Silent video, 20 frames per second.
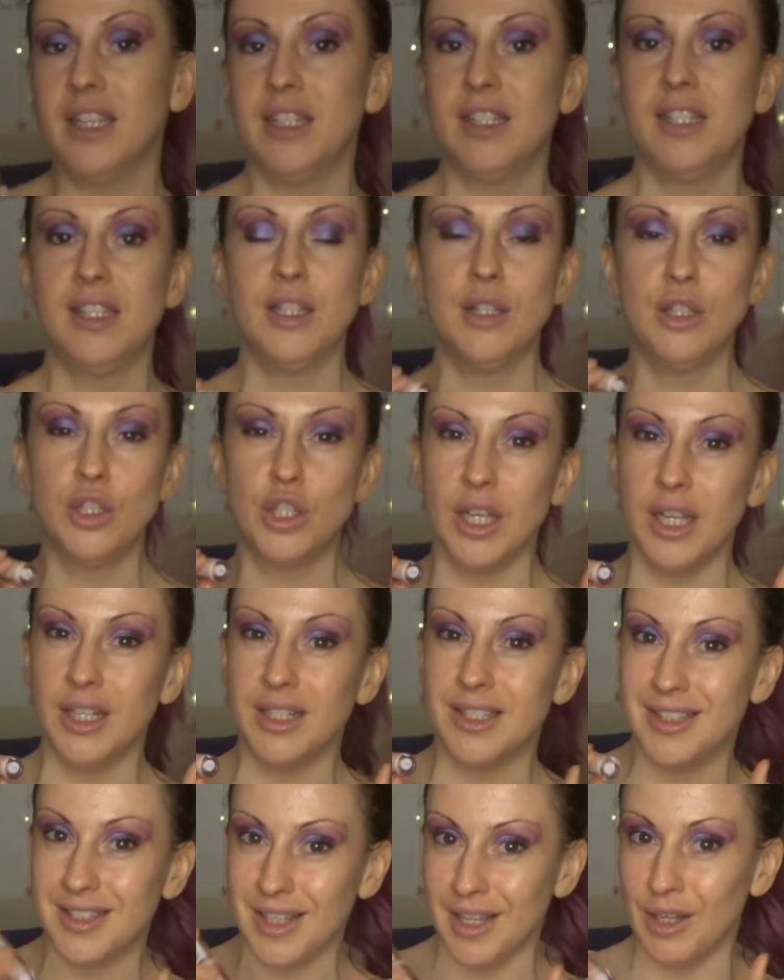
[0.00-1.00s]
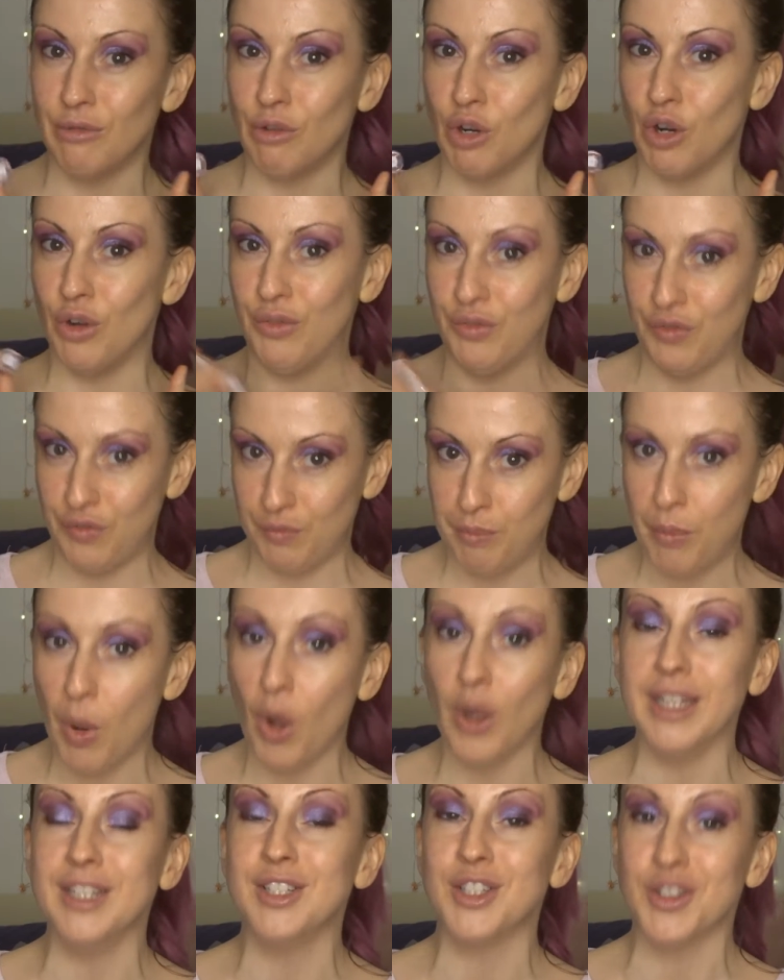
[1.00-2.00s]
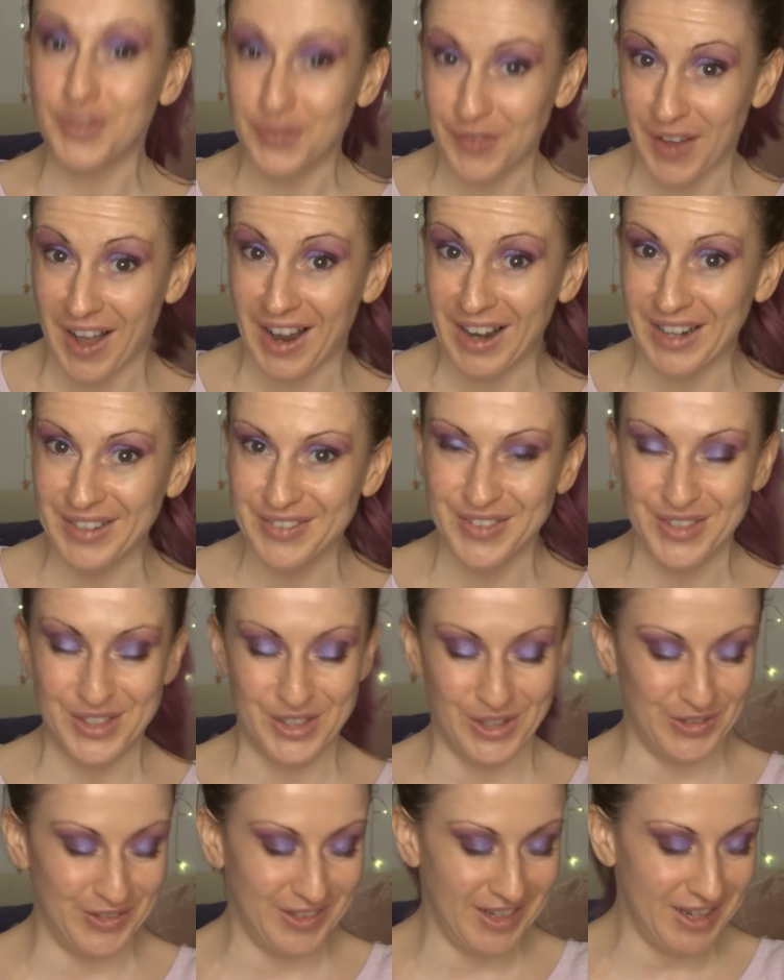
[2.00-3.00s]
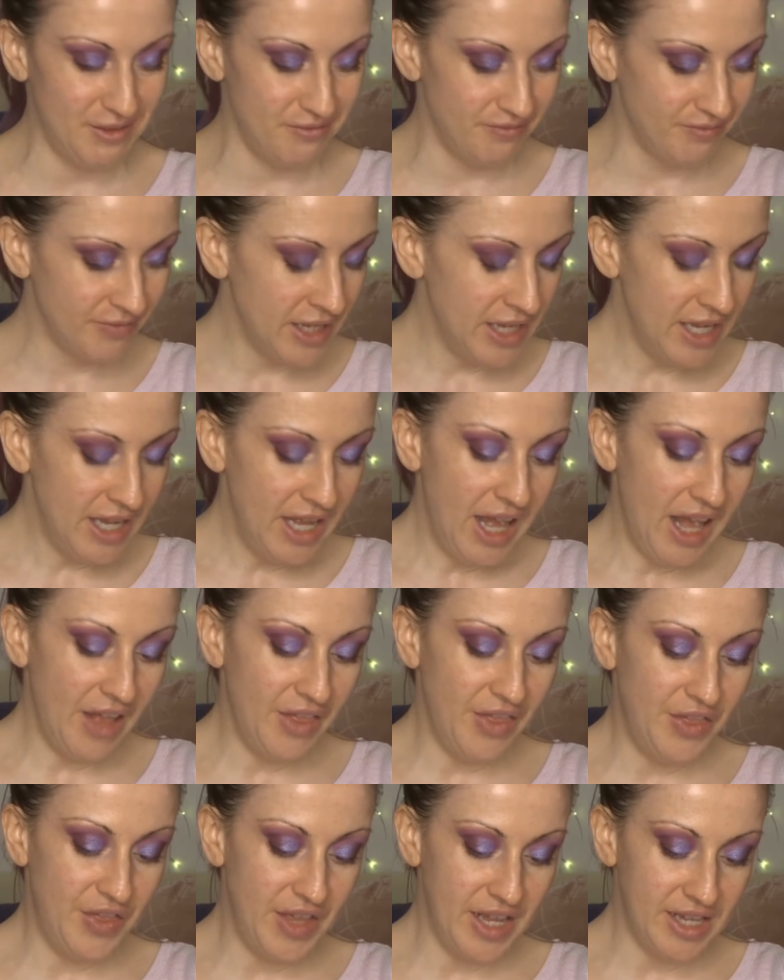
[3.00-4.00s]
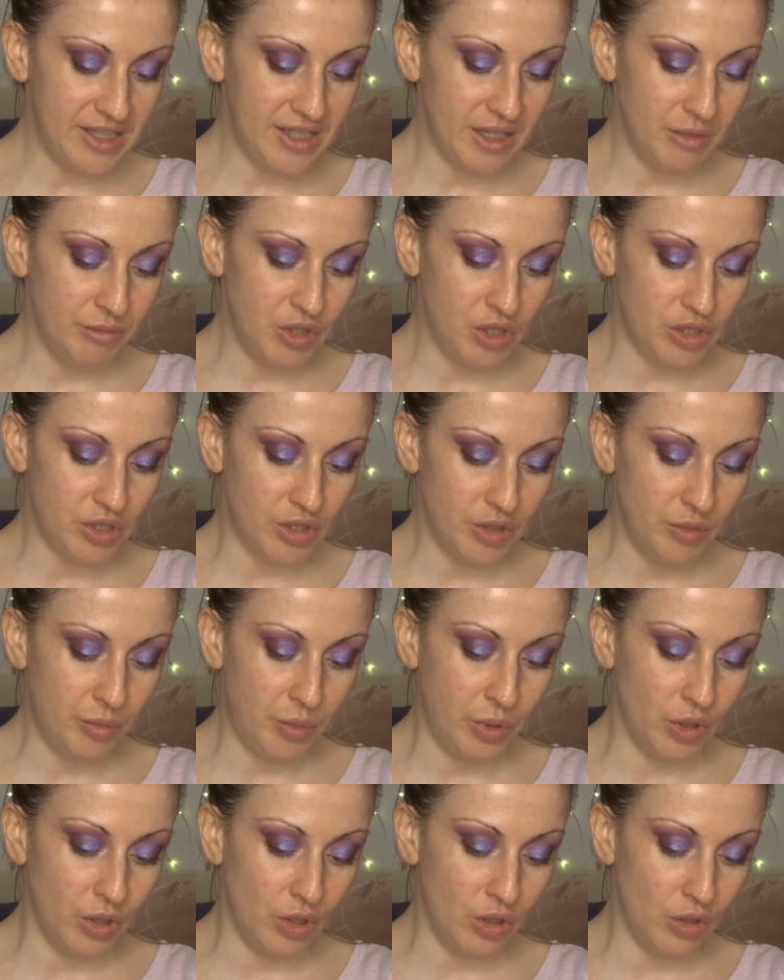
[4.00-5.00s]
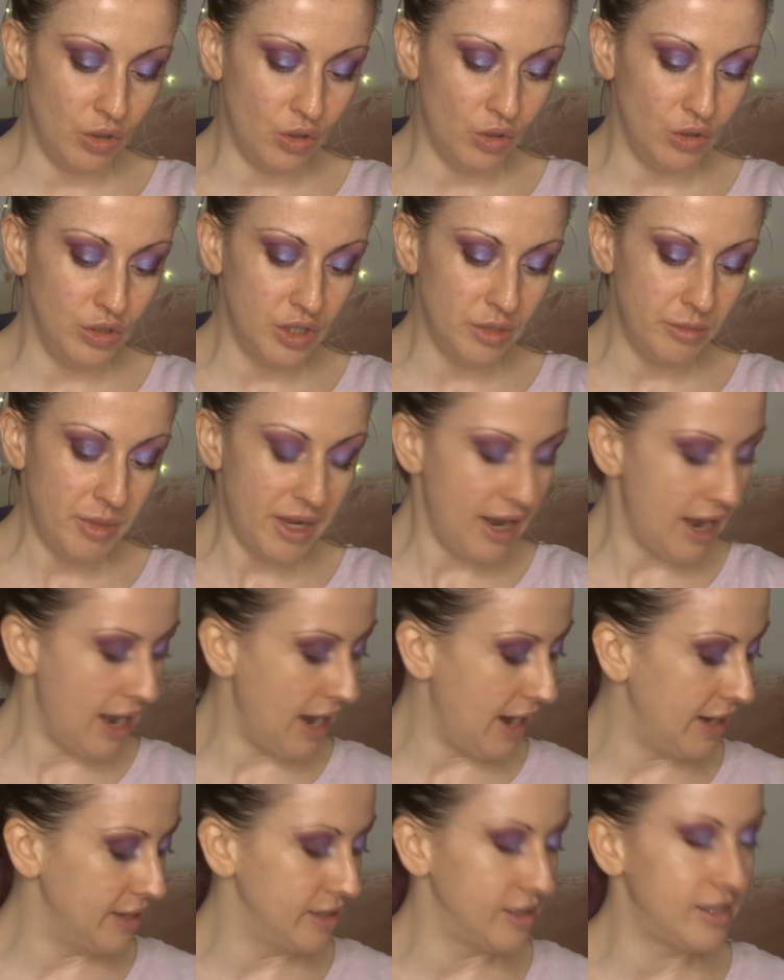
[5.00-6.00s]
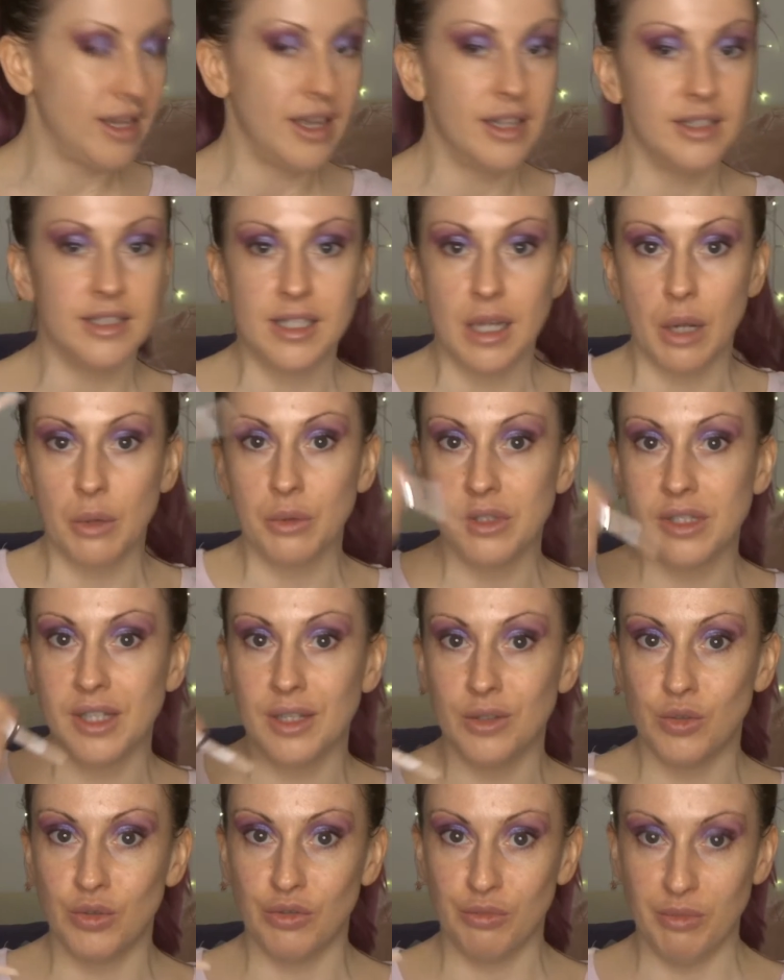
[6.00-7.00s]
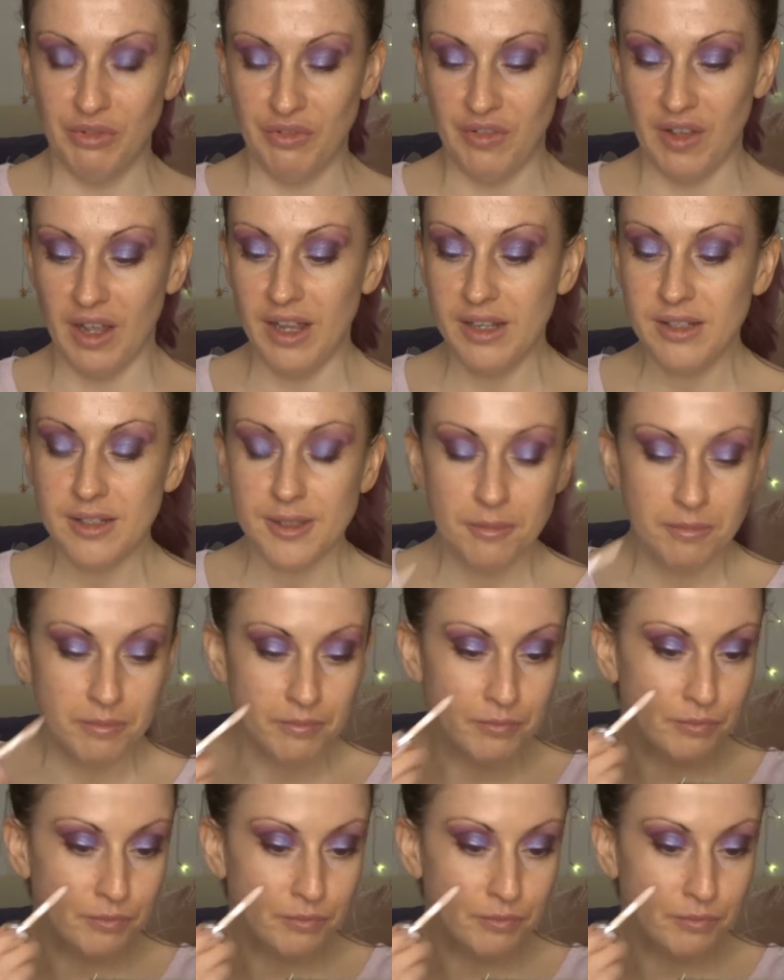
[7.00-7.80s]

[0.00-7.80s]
this is in the shade 0.5, sorry. And this I'm just going to put under my eyes and down the centre of my face.